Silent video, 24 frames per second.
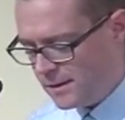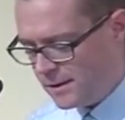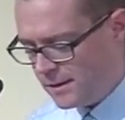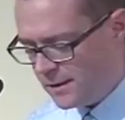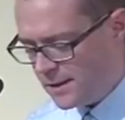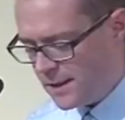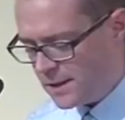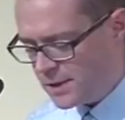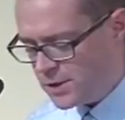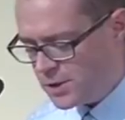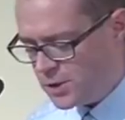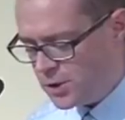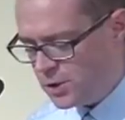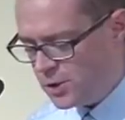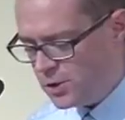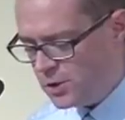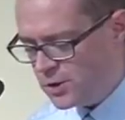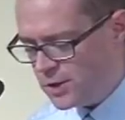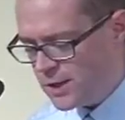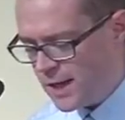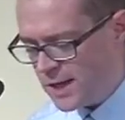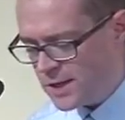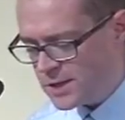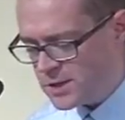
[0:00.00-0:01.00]
That's the New
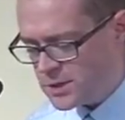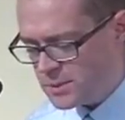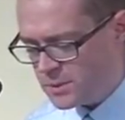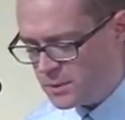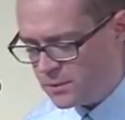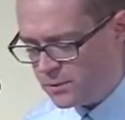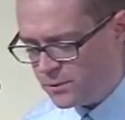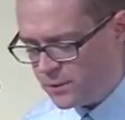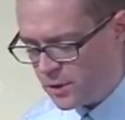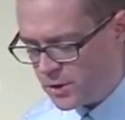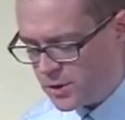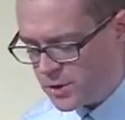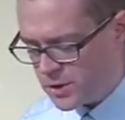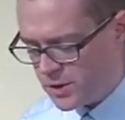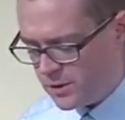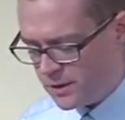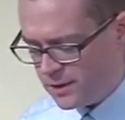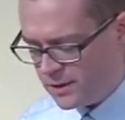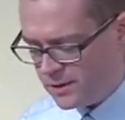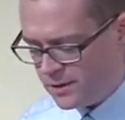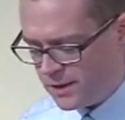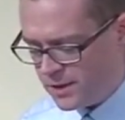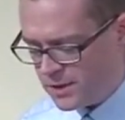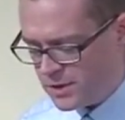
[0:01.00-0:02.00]
Testament, 1
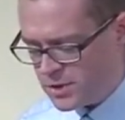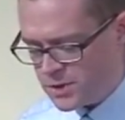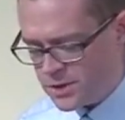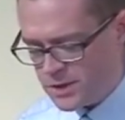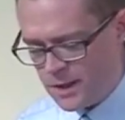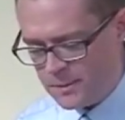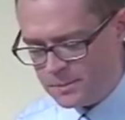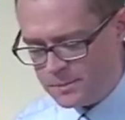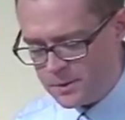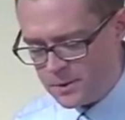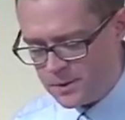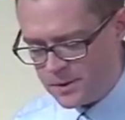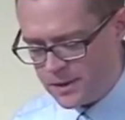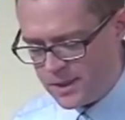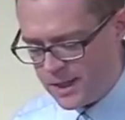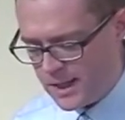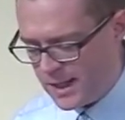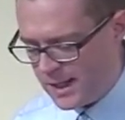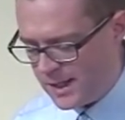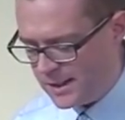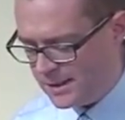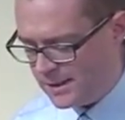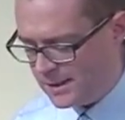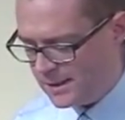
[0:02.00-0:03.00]
Corinthians chapter
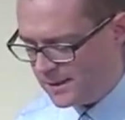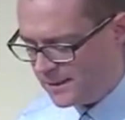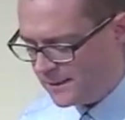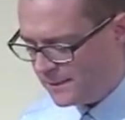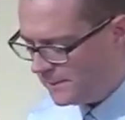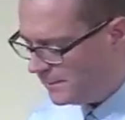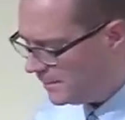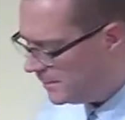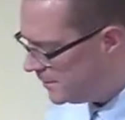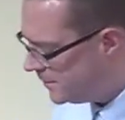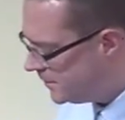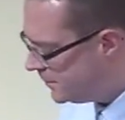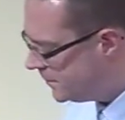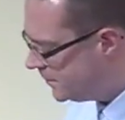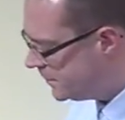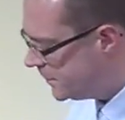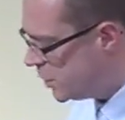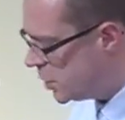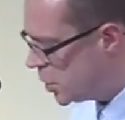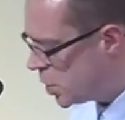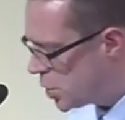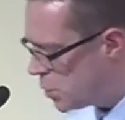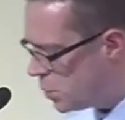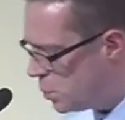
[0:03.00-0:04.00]
10.
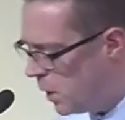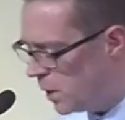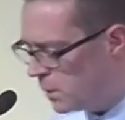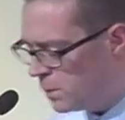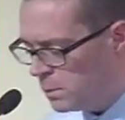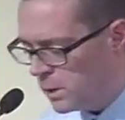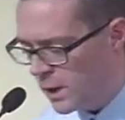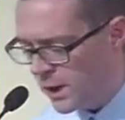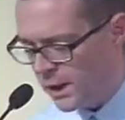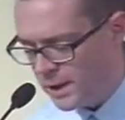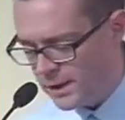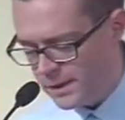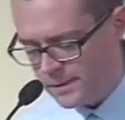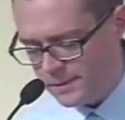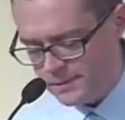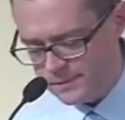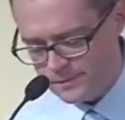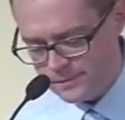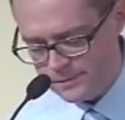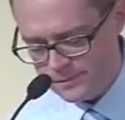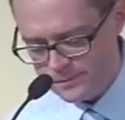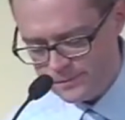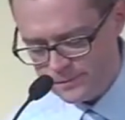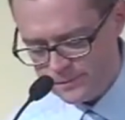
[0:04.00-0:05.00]
Just one word,
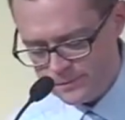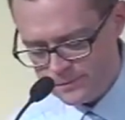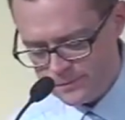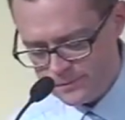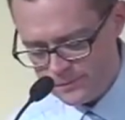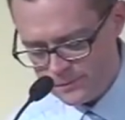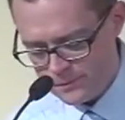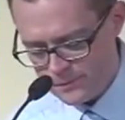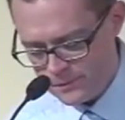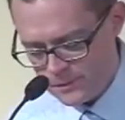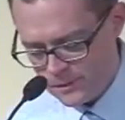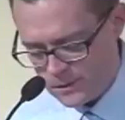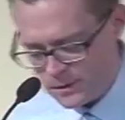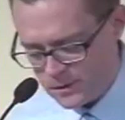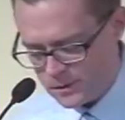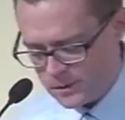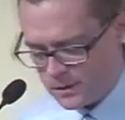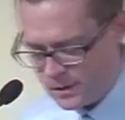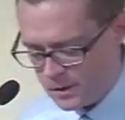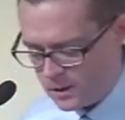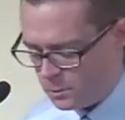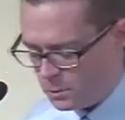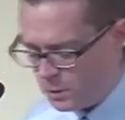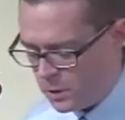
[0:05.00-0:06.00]

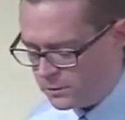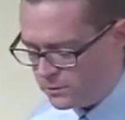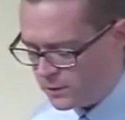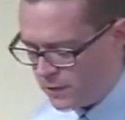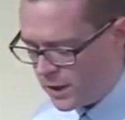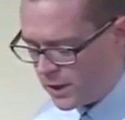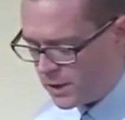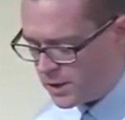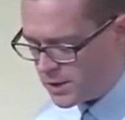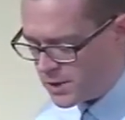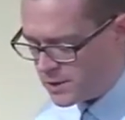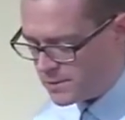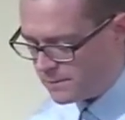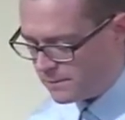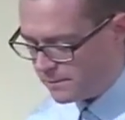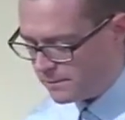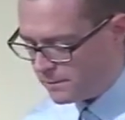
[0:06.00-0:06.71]
or one verse.